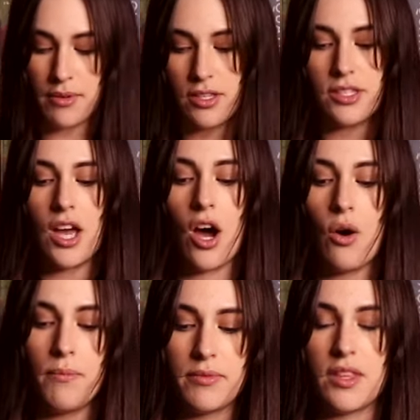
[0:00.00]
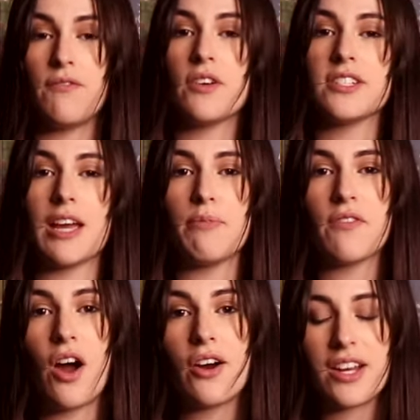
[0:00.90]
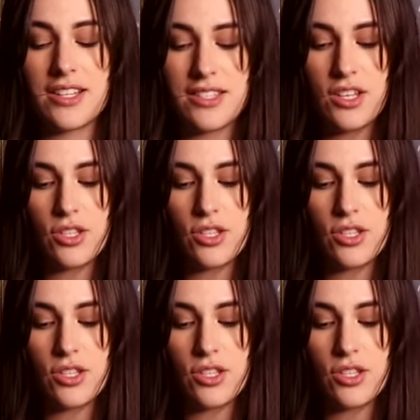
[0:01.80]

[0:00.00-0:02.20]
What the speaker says: So the first type of card is the